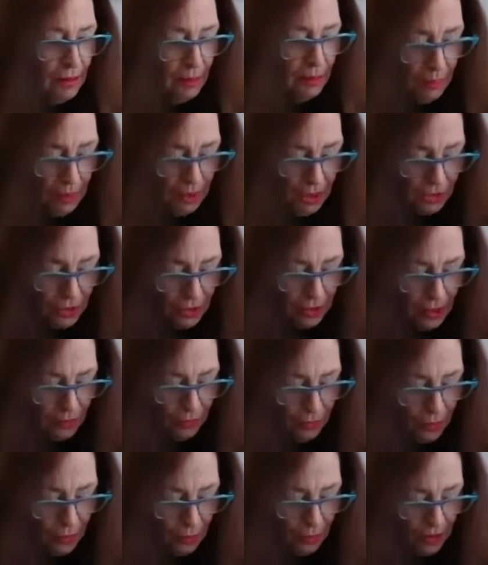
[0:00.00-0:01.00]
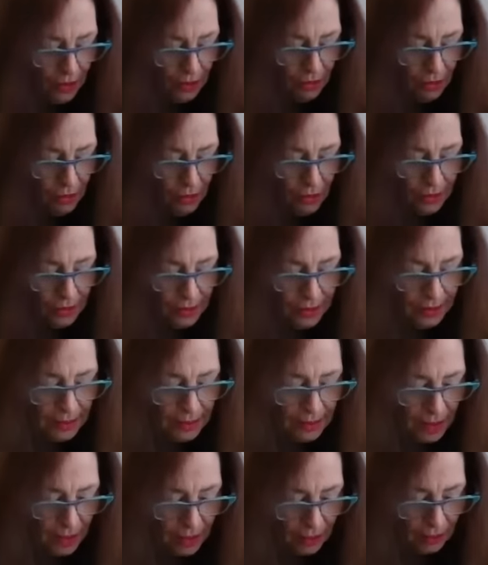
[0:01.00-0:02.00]
Let me just have a quick look at
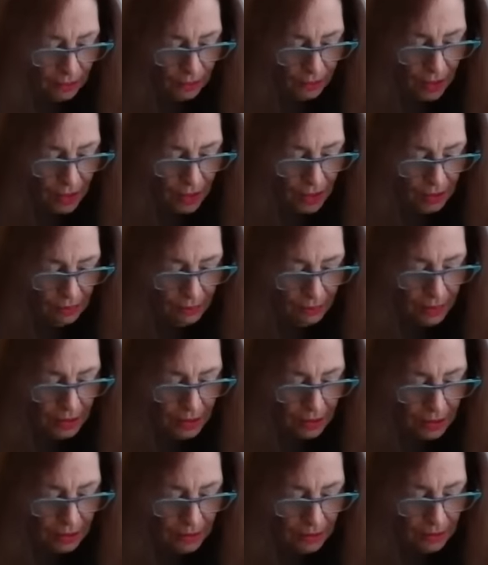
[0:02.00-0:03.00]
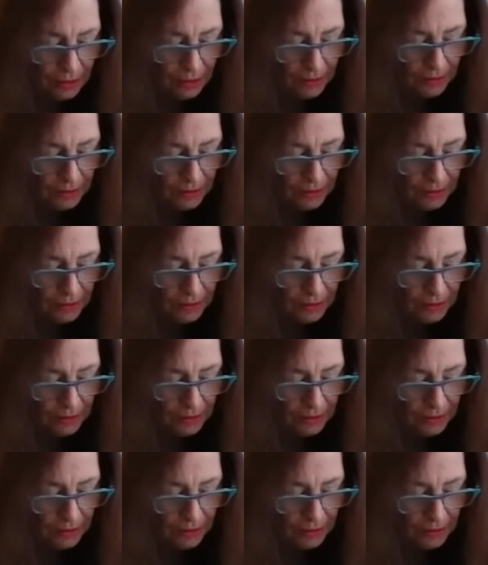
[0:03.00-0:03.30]
this Ten of Cups.